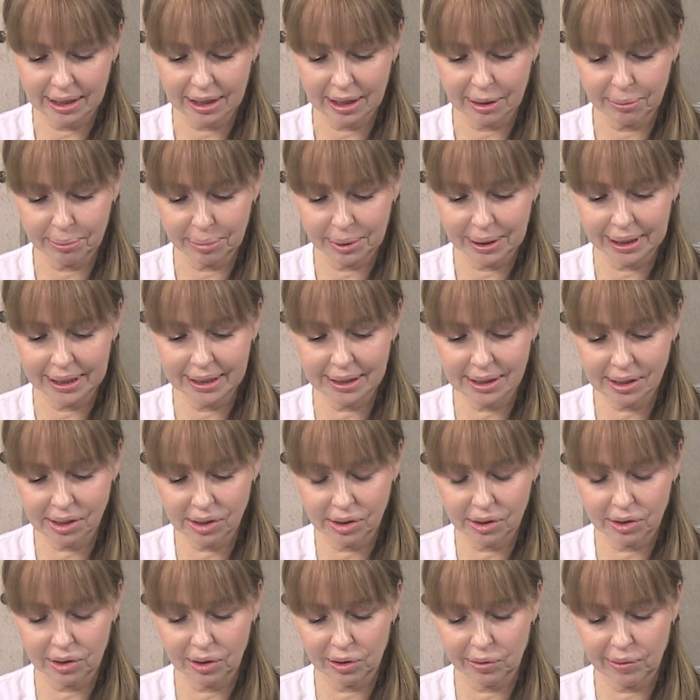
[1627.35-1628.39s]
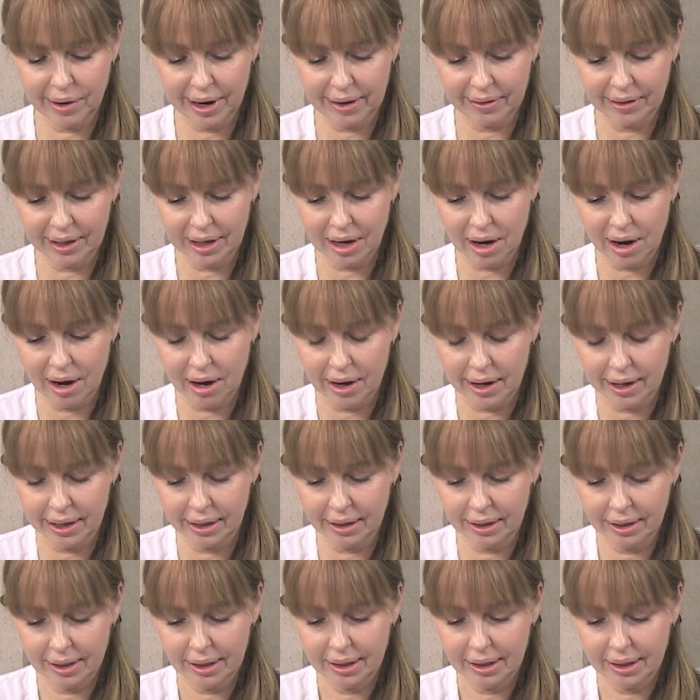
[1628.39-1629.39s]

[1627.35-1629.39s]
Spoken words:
a complete circle around the eye.